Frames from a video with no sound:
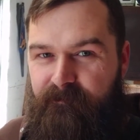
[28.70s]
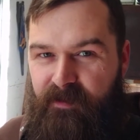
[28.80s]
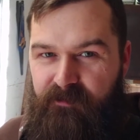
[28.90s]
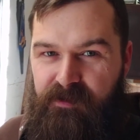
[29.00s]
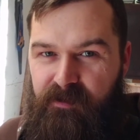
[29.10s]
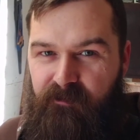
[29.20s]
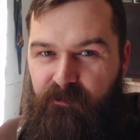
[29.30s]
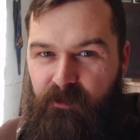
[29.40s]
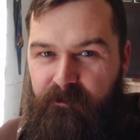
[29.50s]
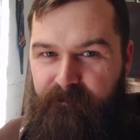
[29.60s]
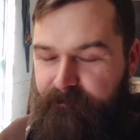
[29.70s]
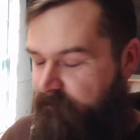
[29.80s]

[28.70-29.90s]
Love your stuff, Ford.